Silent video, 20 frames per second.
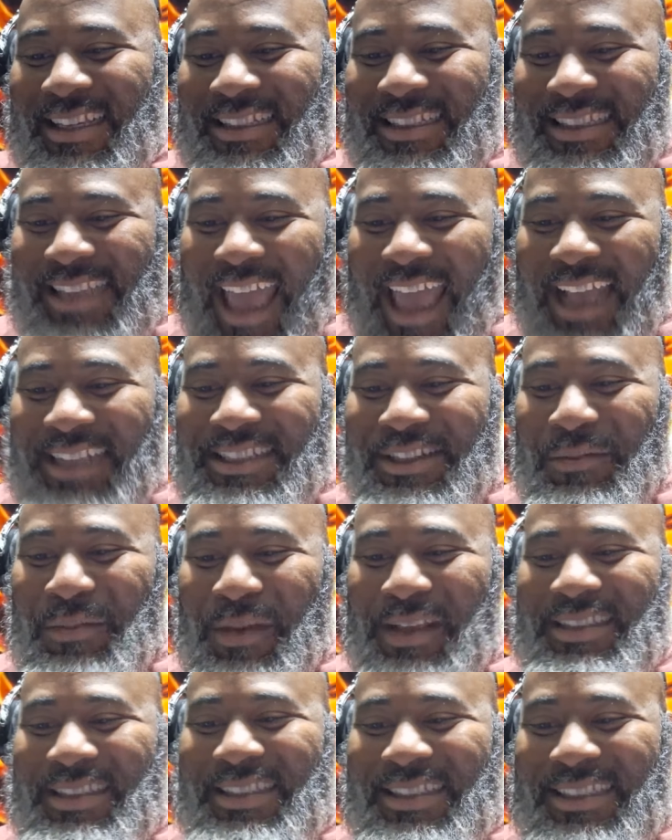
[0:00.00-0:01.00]
Jackson,
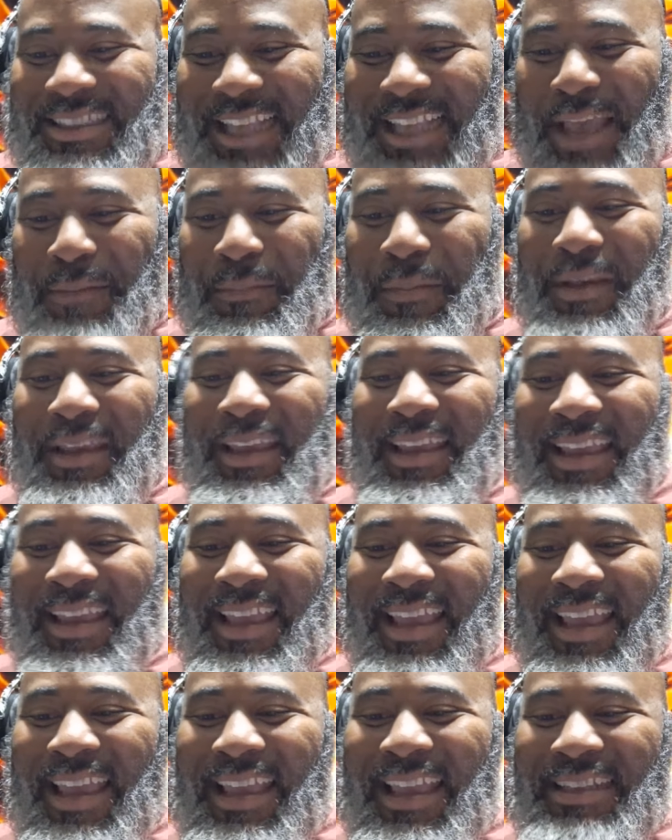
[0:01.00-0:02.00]
Mississippi.
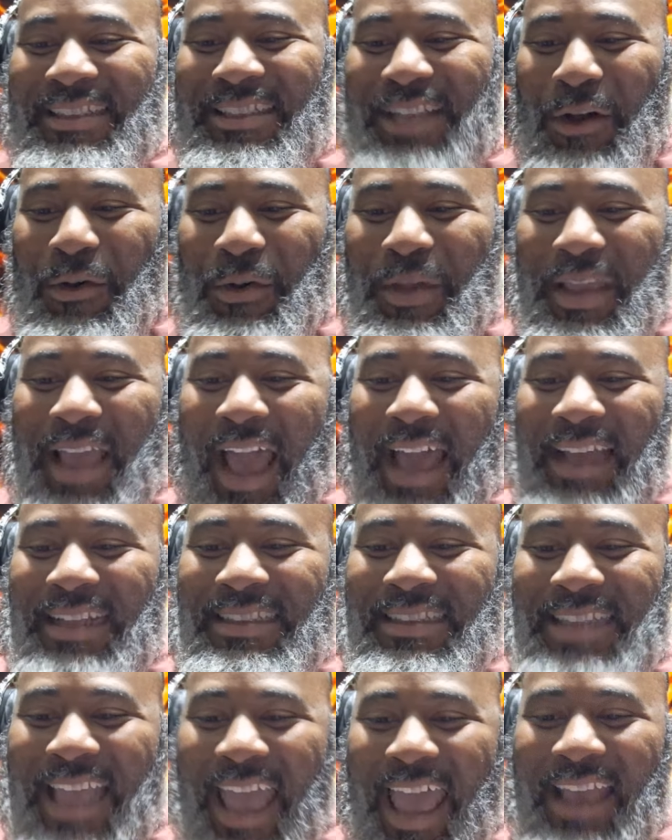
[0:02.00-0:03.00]
So we
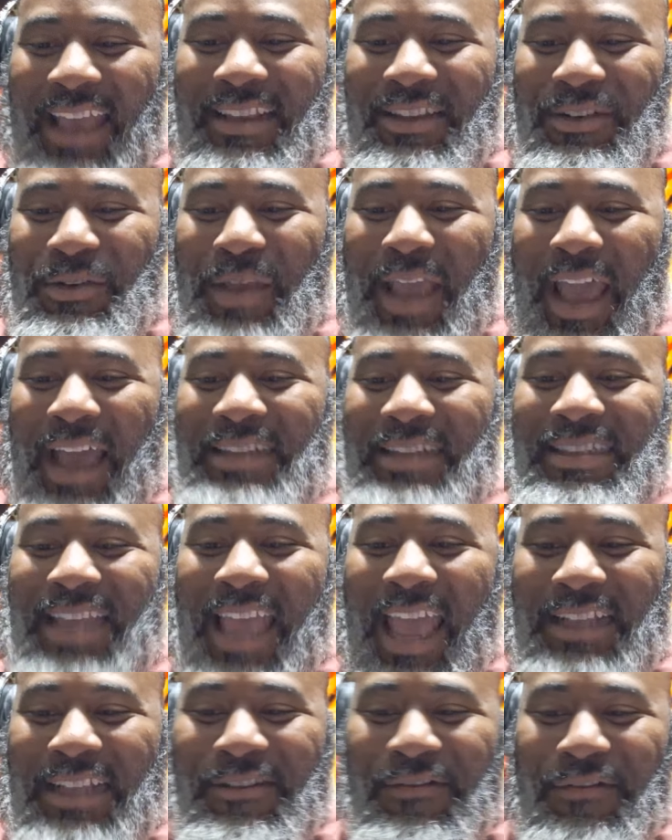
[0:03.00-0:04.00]
got Jack, we got
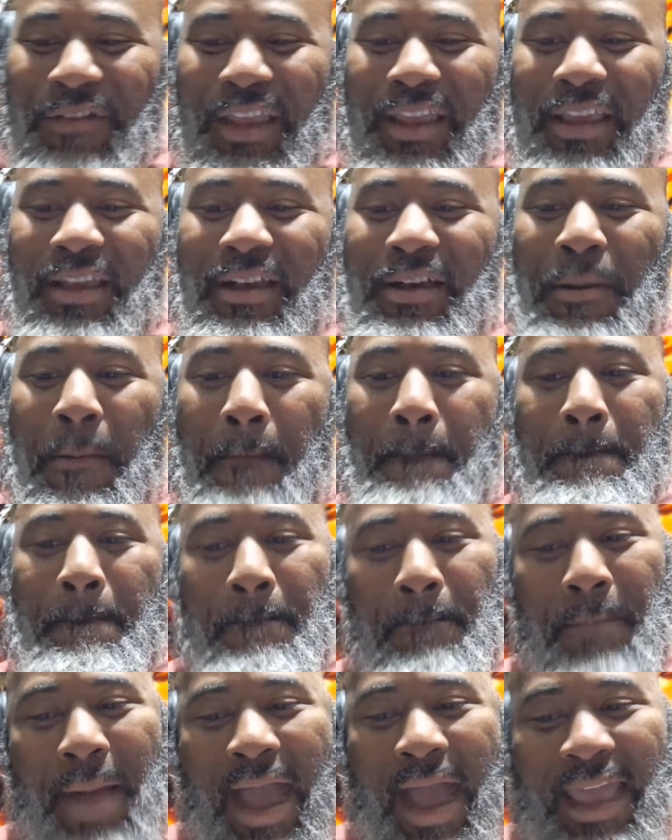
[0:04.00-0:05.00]
Jacksonville,
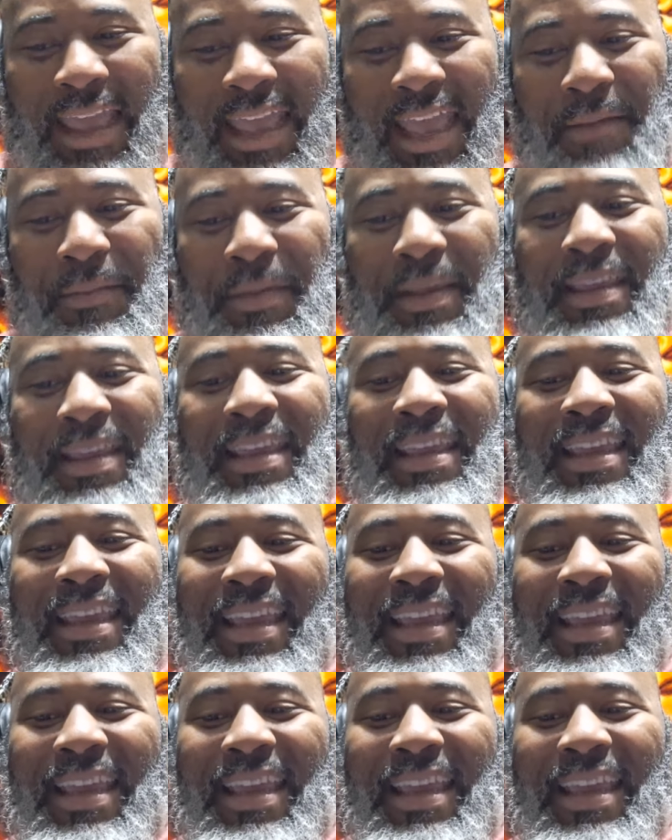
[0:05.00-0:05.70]
Miami,